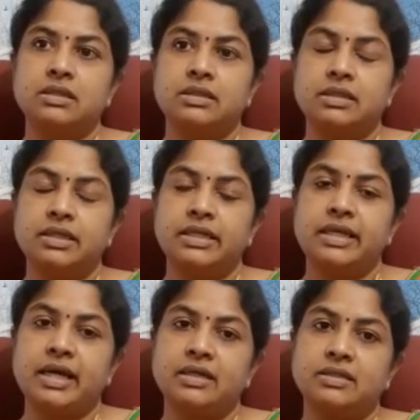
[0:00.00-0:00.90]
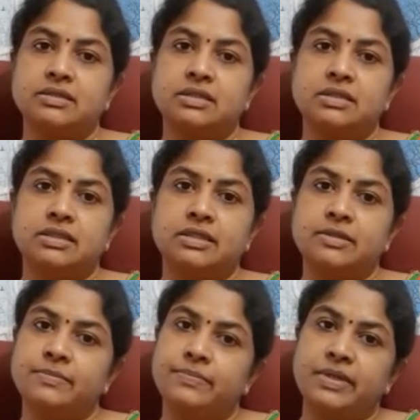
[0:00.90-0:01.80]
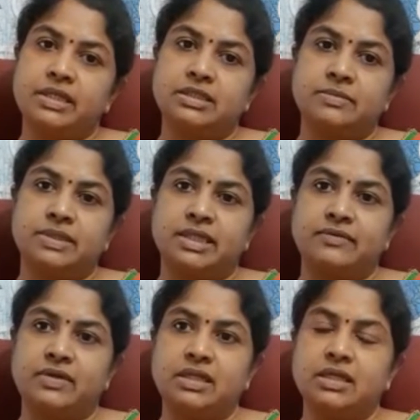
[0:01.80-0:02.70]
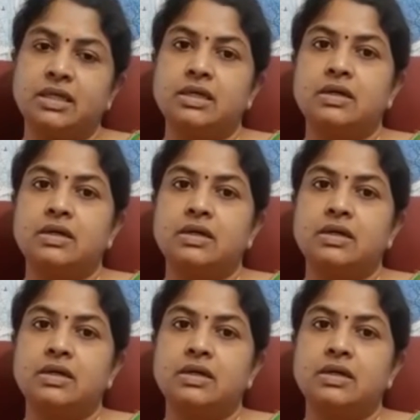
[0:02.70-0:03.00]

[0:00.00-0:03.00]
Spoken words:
that it can result in a preterm delivery.